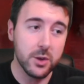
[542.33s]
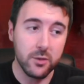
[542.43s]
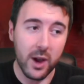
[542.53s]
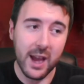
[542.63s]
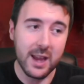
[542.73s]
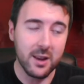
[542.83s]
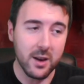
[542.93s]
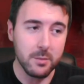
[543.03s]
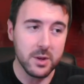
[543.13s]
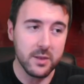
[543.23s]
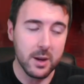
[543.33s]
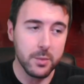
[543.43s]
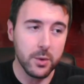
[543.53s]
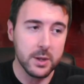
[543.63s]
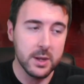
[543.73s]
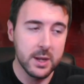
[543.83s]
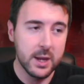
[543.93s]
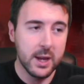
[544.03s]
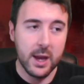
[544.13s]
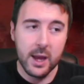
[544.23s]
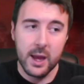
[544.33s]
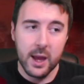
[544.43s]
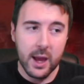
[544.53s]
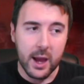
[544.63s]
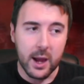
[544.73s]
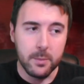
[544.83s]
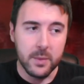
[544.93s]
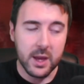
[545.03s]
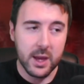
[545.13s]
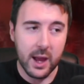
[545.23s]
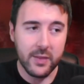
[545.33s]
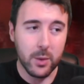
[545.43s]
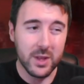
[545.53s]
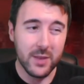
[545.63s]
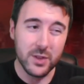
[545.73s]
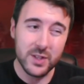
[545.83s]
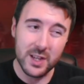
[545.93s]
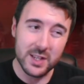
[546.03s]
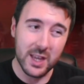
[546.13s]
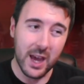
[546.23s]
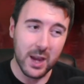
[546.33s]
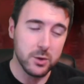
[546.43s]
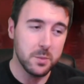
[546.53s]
So you've got 8 linemen at that point. And that would give you 60k,